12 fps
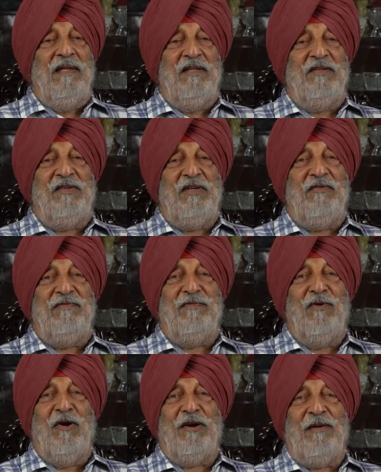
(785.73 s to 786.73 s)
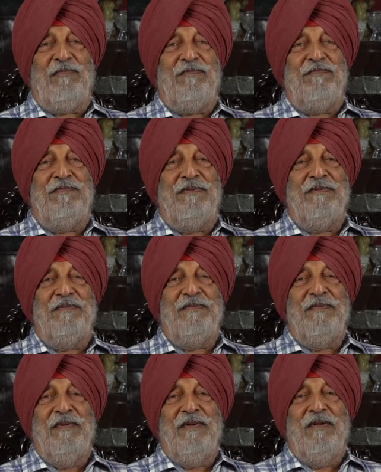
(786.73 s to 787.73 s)
The chief got up,
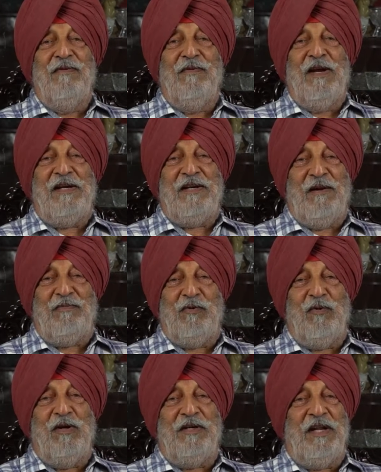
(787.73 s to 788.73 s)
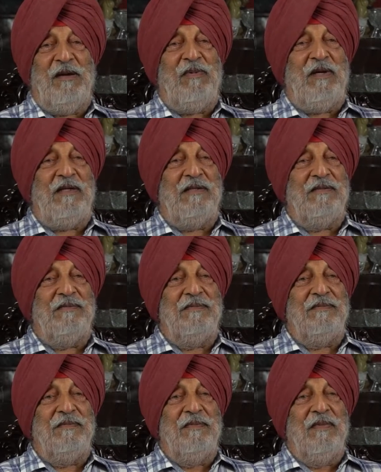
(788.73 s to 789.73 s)
went up to her table,
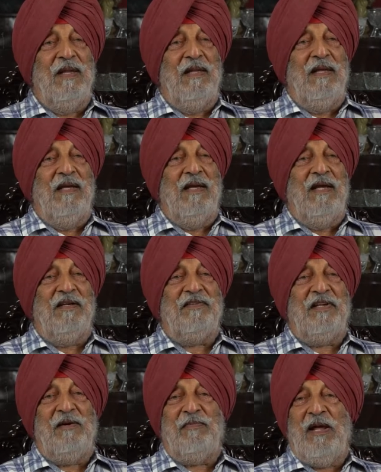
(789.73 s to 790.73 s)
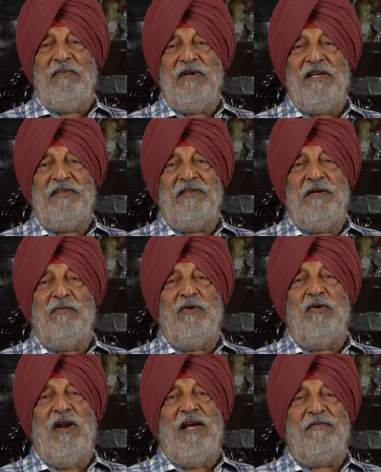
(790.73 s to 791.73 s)
and said, Prime Minister, would
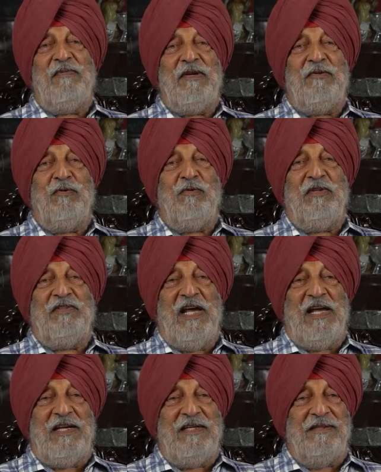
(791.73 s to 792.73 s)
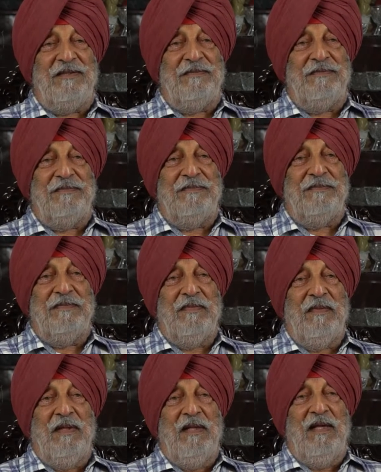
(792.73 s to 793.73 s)
you like me to resign?
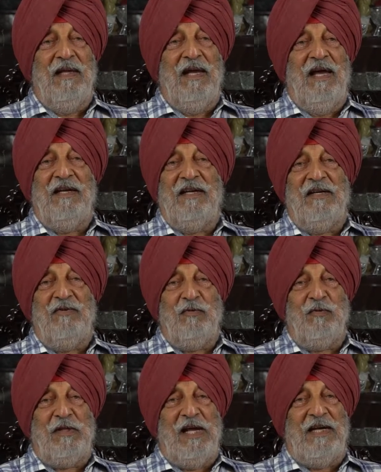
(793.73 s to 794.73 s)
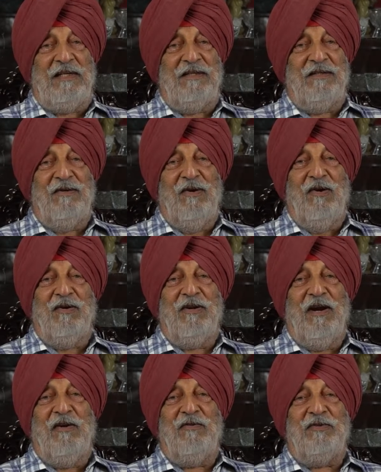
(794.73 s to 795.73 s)
I can do that on
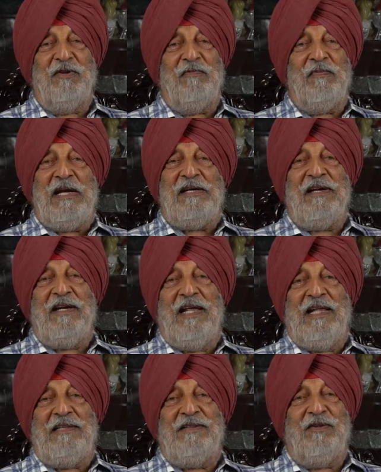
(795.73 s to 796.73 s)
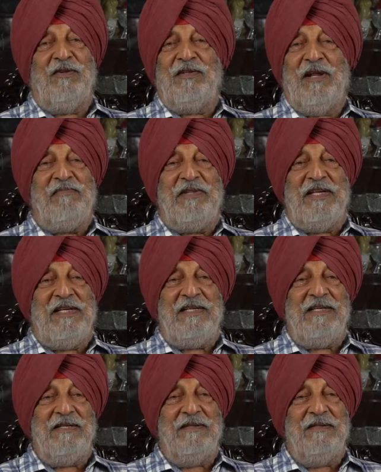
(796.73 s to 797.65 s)
grounds of mental health or something.